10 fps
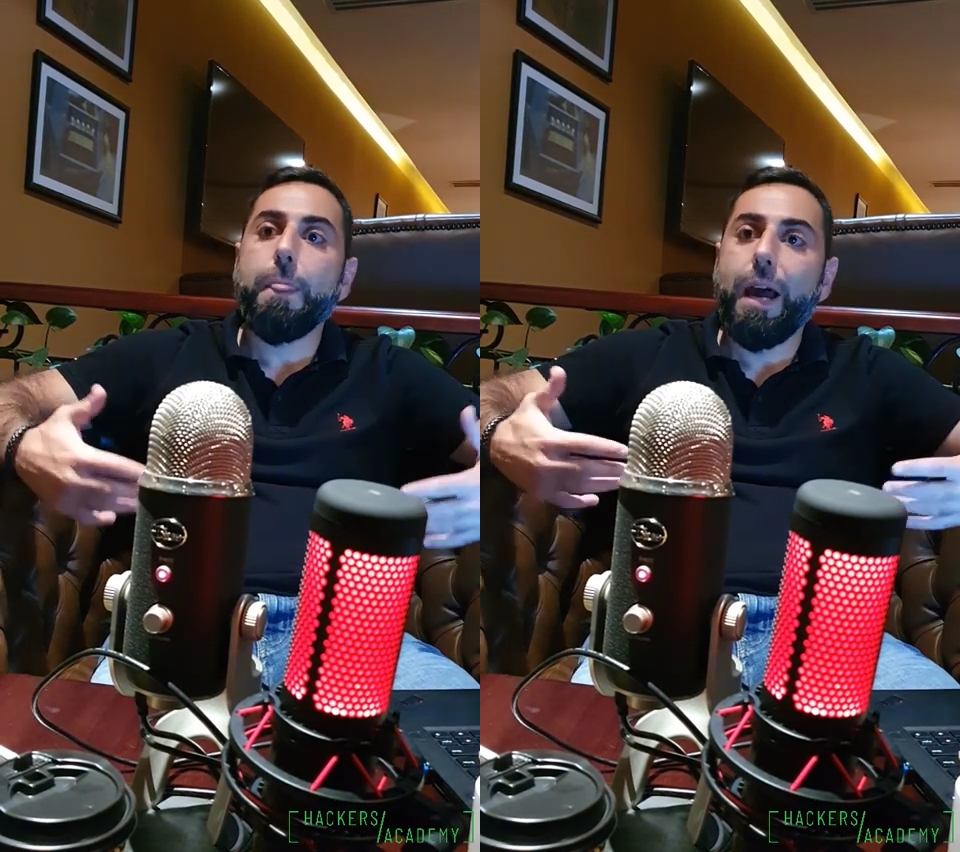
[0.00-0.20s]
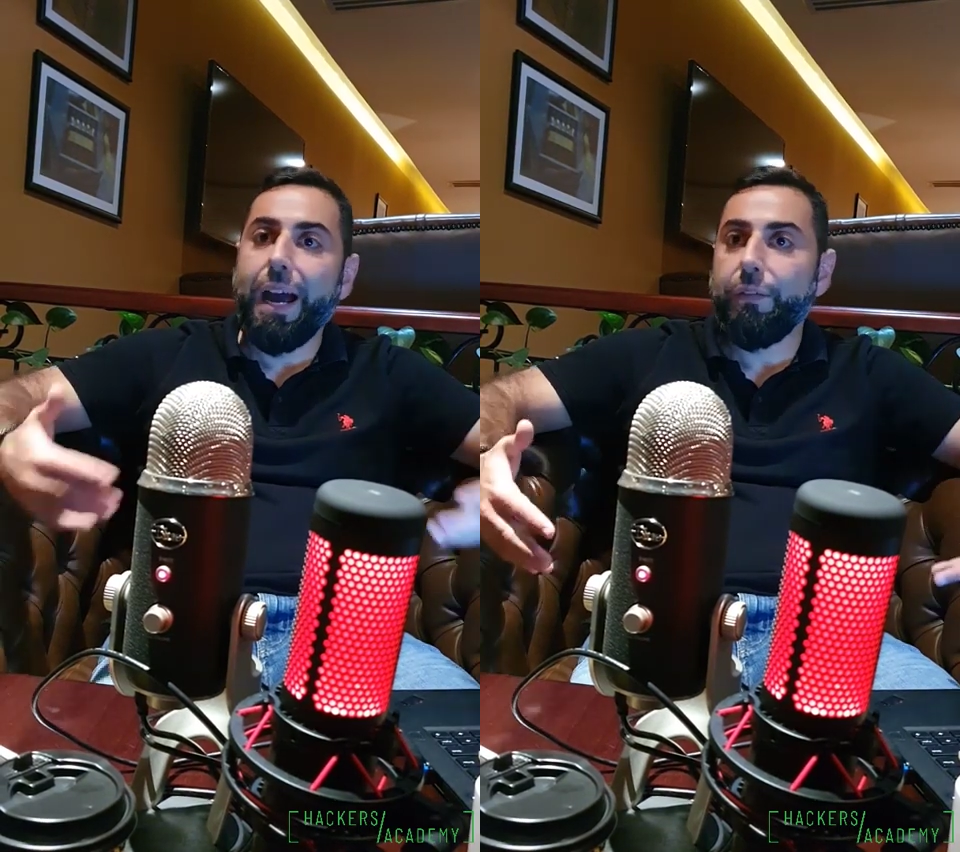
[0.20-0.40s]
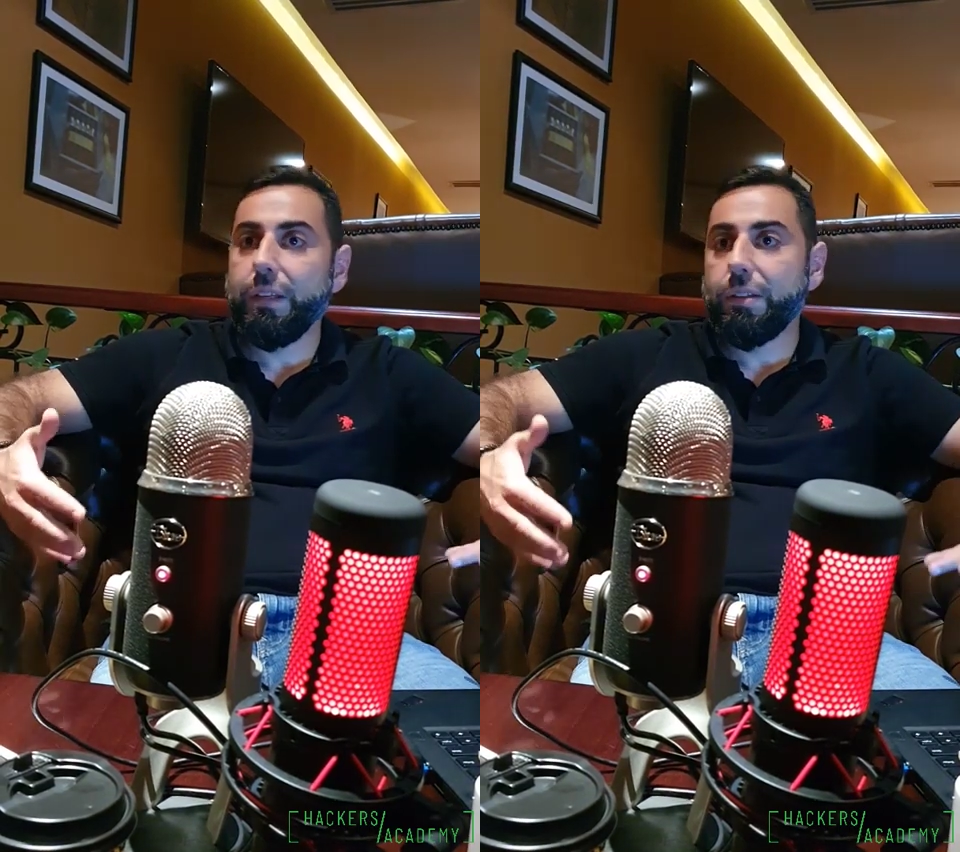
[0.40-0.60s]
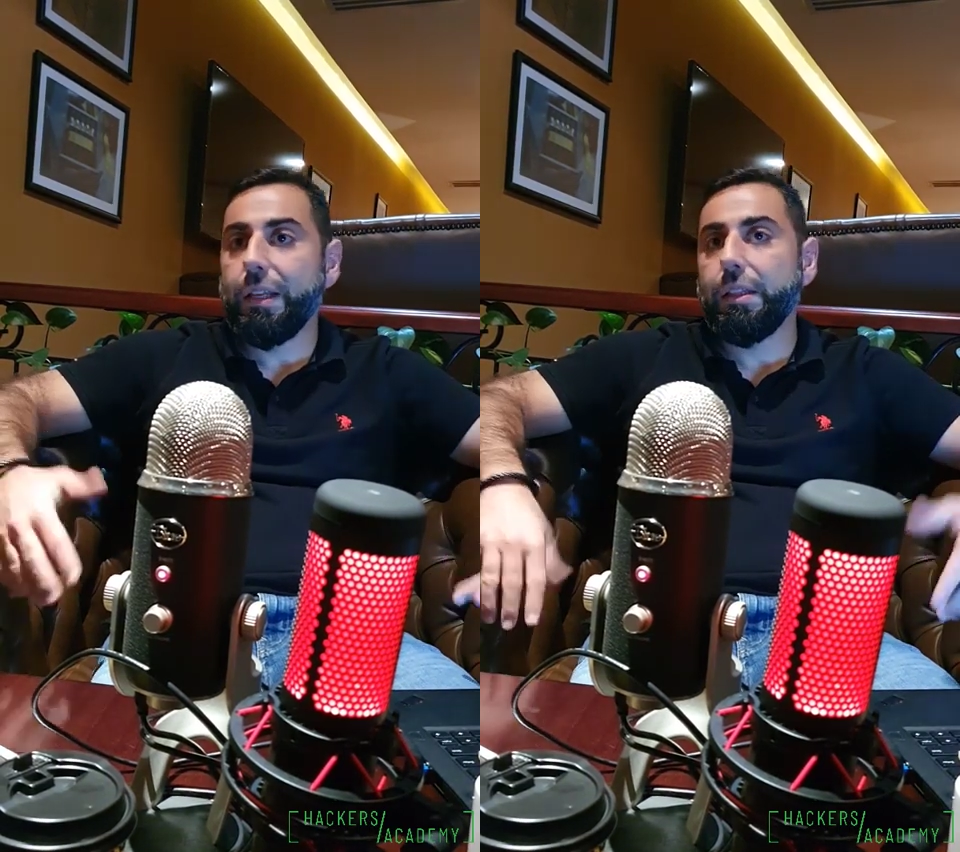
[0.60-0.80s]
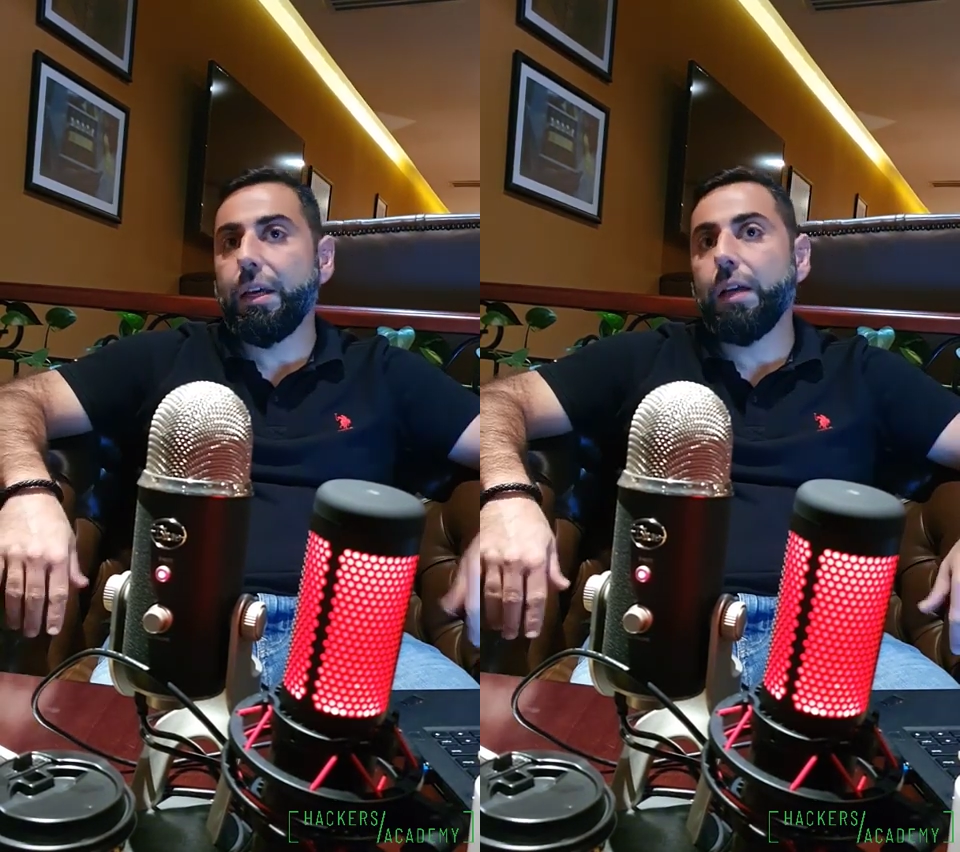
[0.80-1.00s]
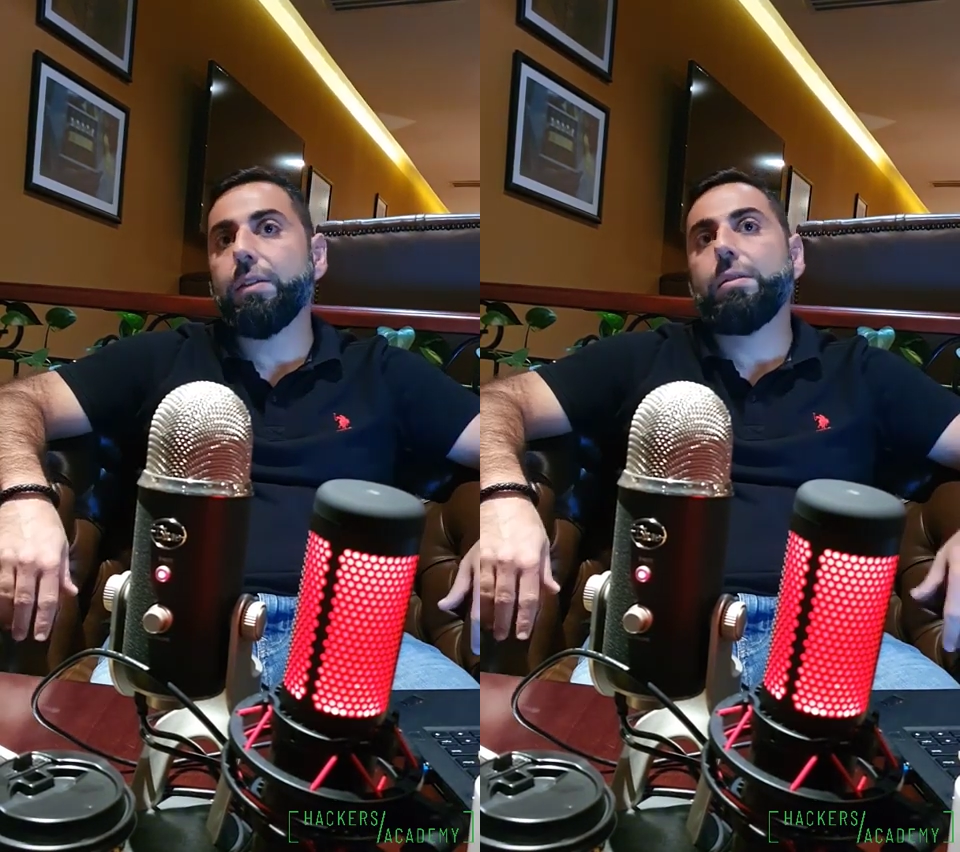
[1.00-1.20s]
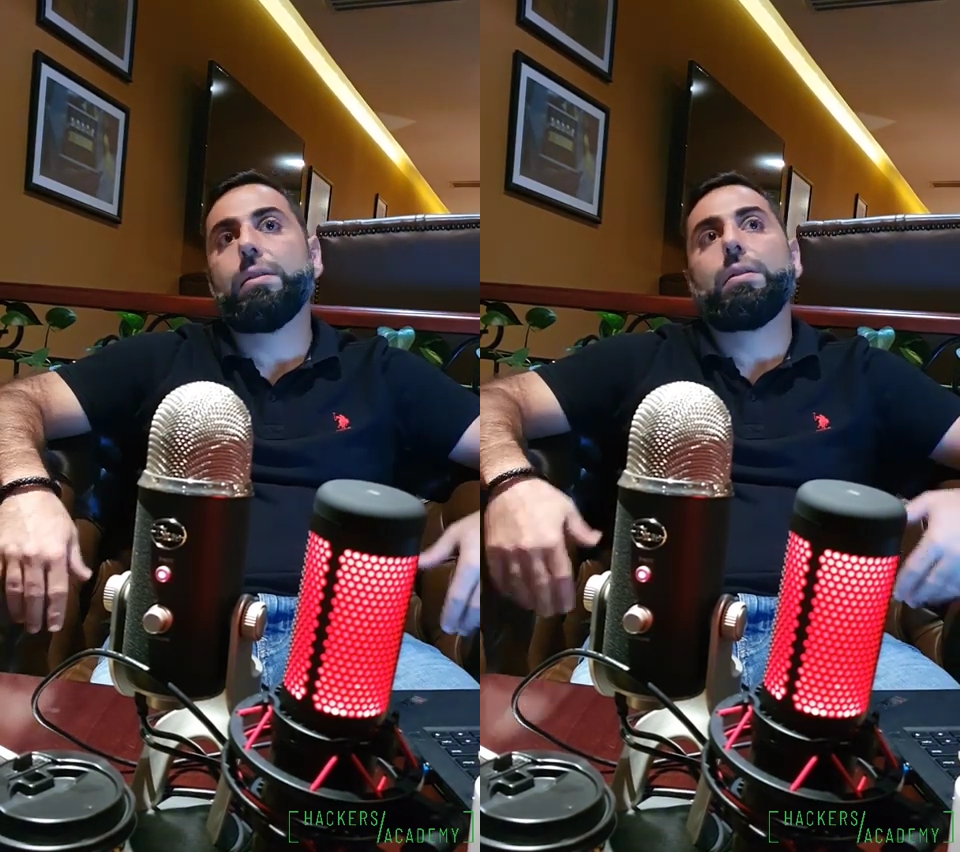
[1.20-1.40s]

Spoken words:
Having said that,